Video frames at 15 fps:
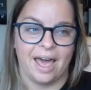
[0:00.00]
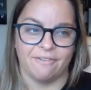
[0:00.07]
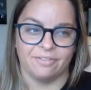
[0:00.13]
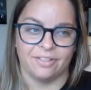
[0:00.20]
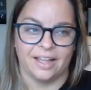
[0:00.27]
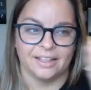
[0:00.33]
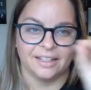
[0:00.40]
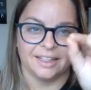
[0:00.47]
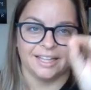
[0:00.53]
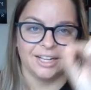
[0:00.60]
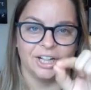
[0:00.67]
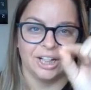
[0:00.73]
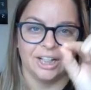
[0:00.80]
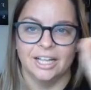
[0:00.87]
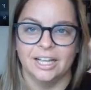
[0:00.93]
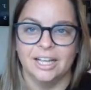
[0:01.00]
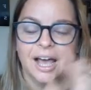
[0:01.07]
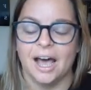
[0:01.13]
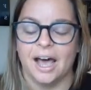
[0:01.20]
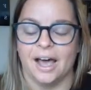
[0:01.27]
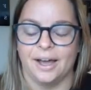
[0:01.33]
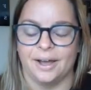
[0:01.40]
have like the little,
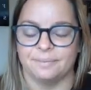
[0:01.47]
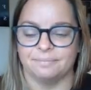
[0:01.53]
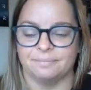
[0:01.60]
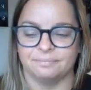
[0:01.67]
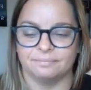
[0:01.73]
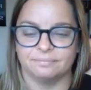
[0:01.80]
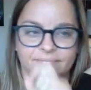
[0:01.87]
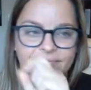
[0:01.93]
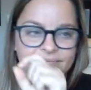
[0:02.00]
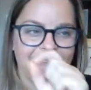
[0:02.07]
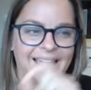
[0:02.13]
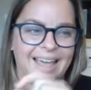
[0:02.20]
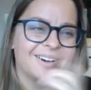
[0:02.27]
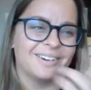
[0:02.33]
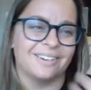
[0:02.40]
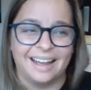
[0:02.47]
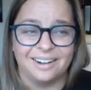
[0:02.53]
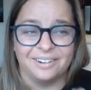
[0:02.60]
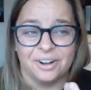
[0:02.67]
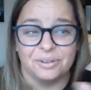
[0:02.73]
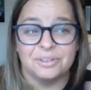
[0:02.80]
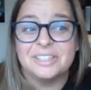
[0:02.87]
I
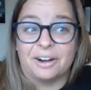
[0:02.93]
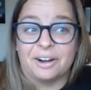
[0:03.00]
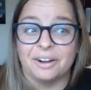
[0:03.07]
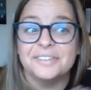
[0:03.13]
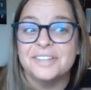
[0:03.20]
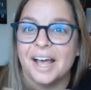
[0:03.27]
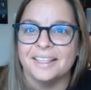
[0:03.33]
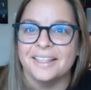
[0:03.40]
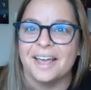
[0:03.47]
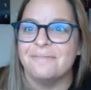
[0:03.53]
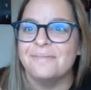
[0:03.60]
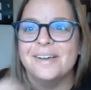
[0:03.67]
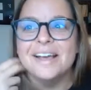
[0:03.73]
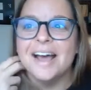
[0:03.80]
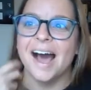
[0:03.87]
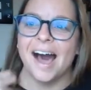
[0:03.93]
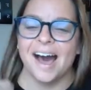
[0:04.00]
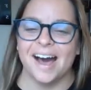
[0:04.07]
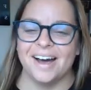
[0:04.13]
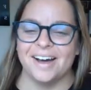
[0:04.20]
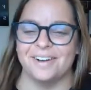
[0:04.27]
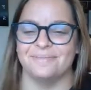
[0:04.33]
don't know, serifs on
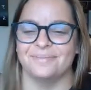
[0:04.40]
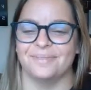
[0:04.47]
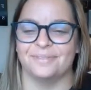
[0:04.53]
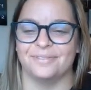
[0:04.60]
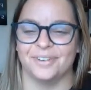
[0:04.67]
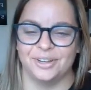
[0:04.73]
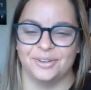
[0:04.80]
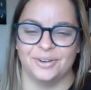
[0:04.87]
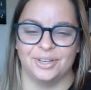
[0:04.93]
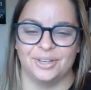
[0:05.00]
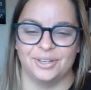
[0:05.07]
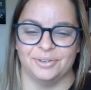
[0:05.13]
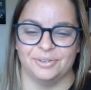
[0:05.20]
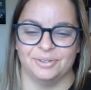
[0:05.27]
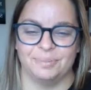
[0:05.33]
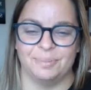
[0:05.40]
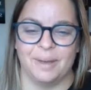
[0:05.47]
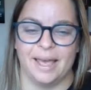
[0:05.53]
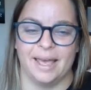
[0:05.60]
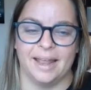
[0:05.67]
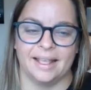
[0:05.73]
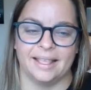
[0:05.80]
them for you to use,
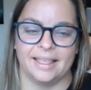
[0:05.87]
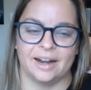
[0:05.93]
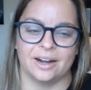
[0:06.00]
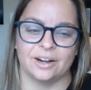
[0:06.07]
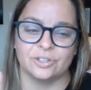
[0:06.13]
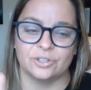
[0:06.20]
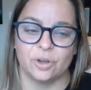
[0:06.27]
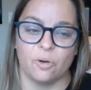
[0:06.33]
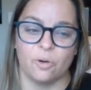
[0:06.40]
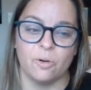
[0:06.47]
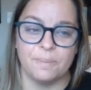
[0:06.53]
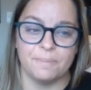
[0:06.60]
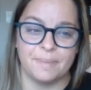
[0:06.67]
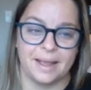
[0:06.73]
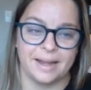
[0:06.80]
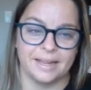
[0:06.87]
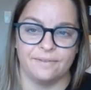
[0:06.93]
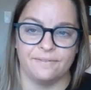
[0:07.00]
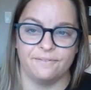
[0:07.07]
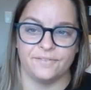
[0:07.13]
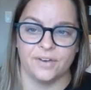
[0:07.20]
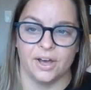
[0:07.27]
but there are so
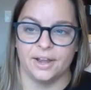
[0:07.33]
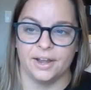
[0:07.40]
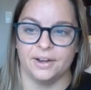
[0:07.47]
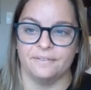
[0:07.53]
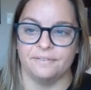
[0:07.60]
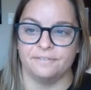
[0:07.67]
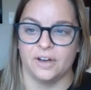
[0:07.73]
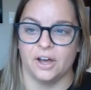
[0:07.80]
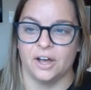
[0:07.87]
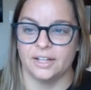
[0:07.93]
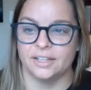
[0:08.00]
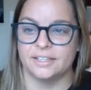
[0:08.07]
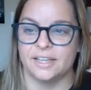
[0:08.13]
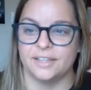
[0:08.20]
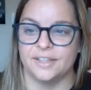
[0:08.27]
many fun fonts.